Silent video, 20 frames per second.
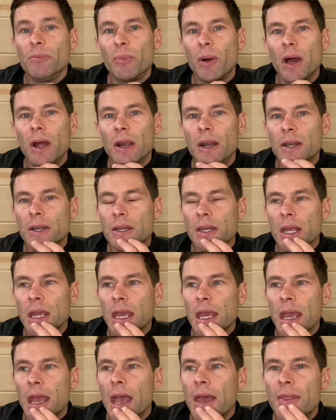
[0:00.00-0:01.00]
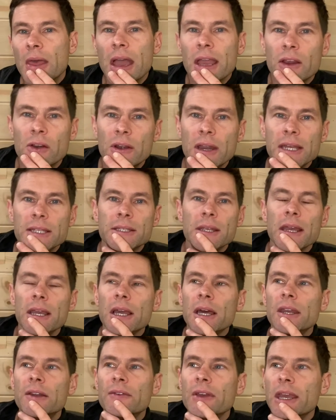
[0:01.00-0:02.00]
part. And that creates that
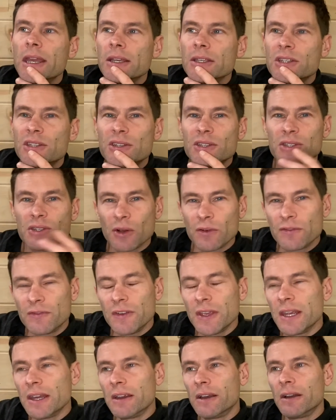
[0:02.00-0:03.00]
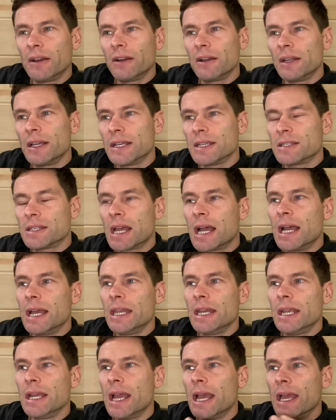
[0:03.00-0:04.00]
kind of angst. So fear,
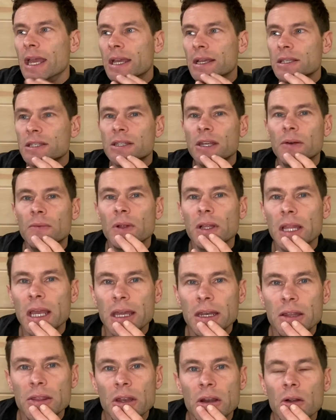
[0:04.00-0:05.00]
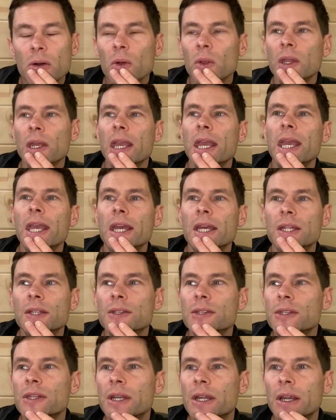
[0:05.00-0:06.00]
anxiety, angst, they're related. They're holding
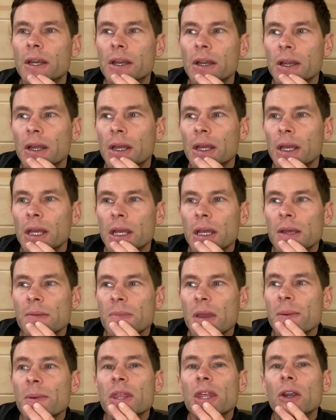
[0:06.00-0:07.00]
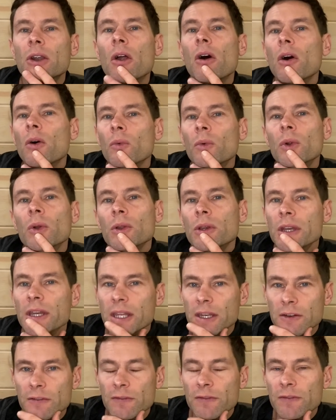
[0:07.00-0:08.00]
hands. Maybe they're all rooted
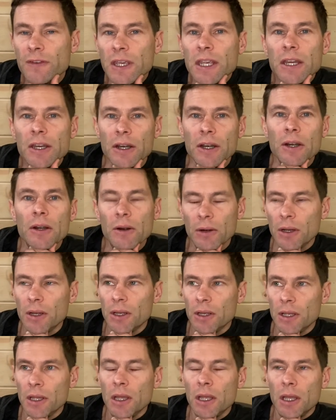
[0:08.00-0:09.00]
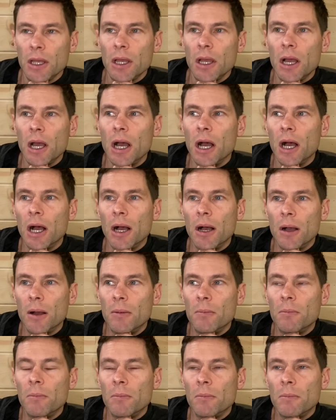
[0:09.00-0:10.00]
in fear. But